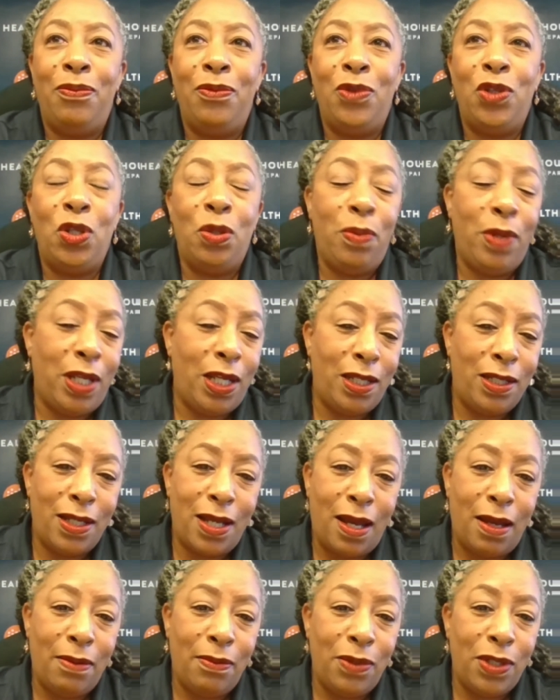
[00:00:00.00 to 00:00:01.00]
too many
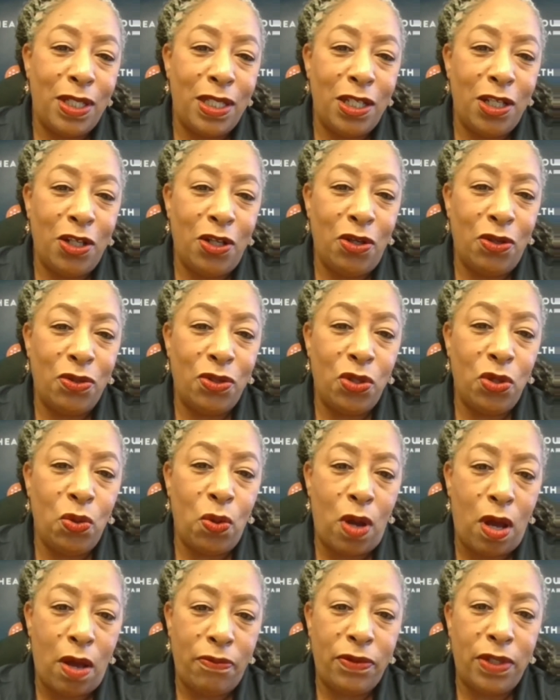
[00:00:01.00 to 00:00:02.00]
times,
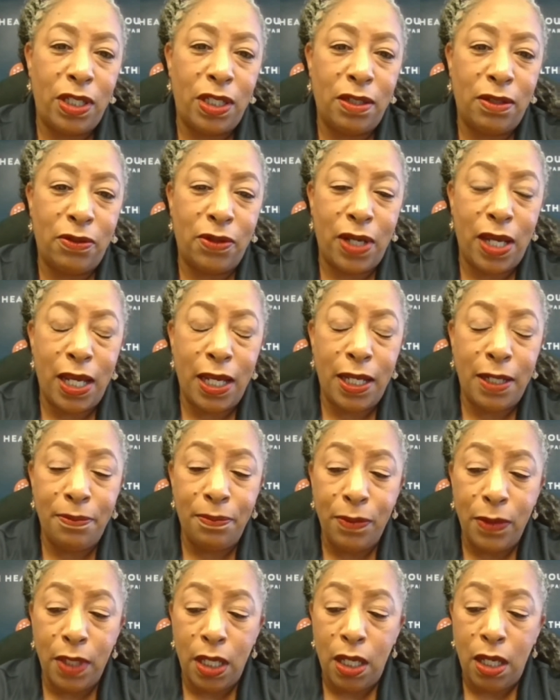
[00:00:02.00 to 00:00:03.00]
too often. Okay.
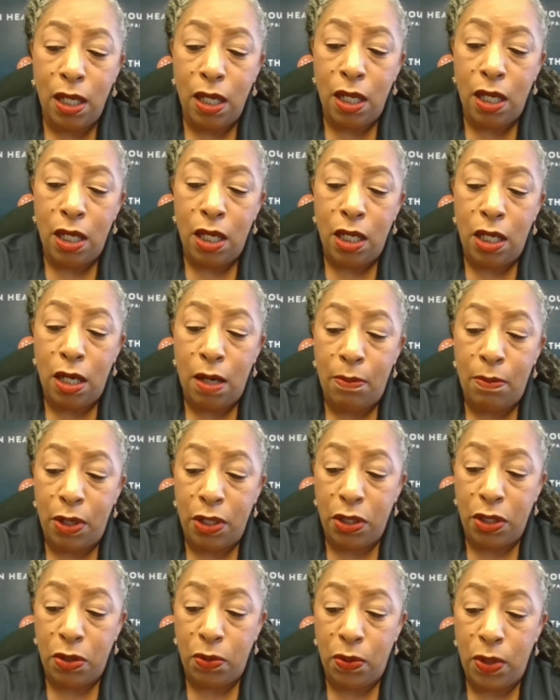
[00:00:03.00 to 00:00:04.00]
Number
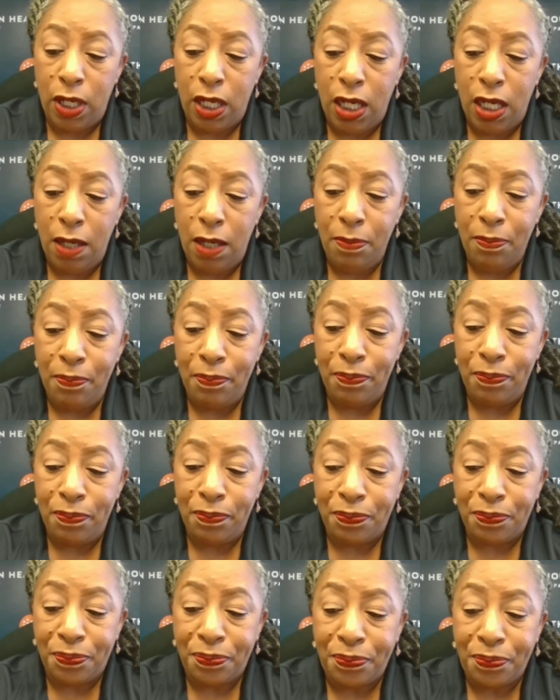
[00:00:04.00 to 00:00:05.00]
three,
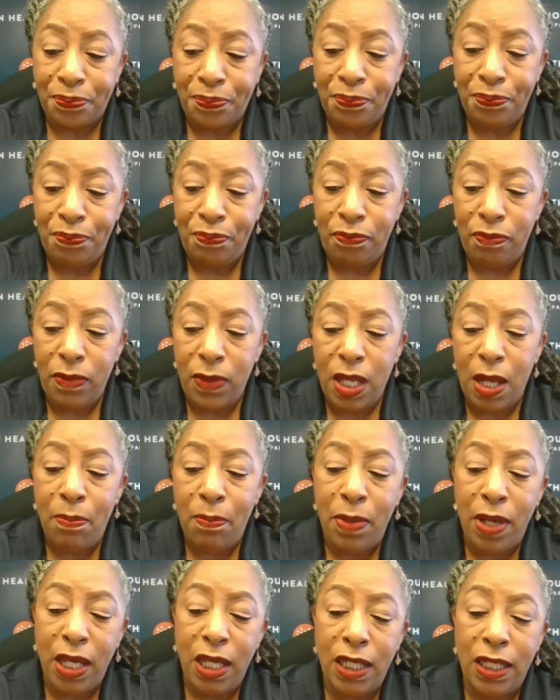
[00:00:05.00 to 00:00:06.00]

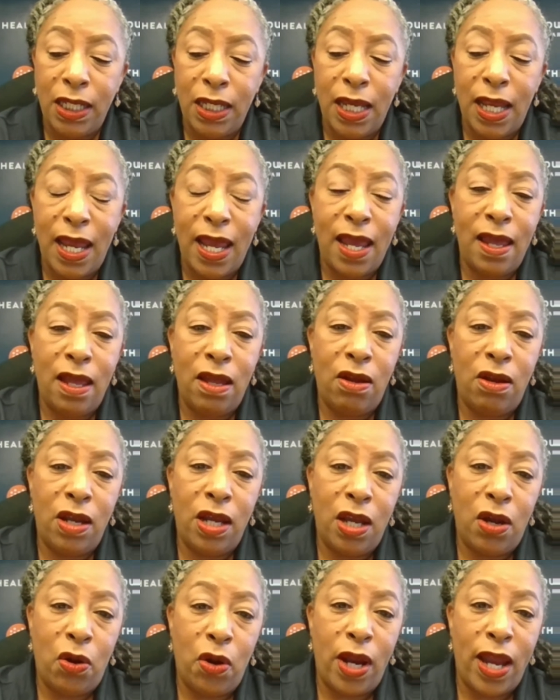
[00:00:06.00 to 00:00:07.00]
being
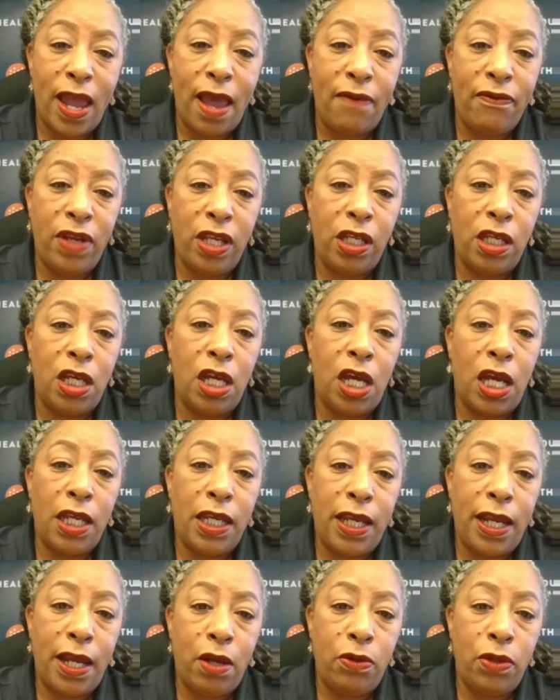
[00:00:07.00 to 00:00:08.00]
or having
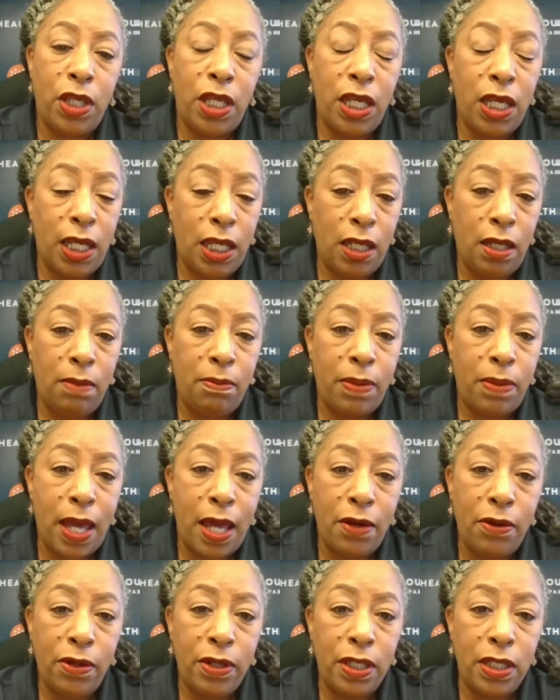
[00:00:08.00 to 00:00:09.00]
unhealthy eating
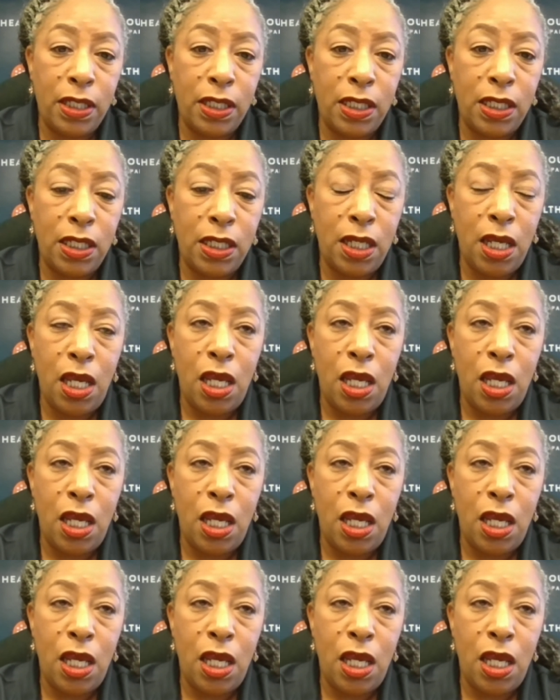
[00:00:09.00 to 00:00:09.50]
patterns.